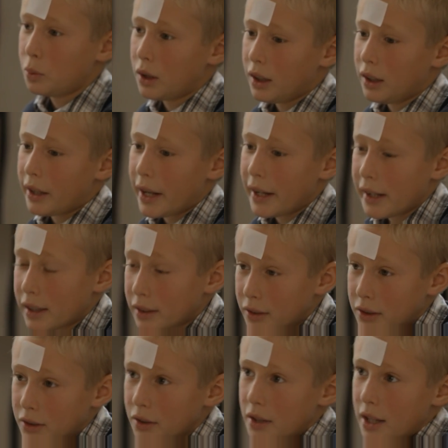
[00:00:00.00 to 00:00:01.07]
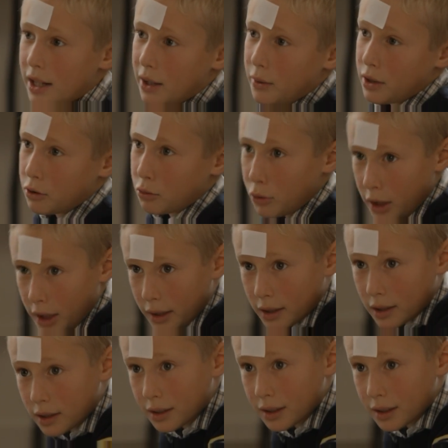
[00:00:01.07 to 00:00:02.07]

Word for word: Well, I understood that I was white.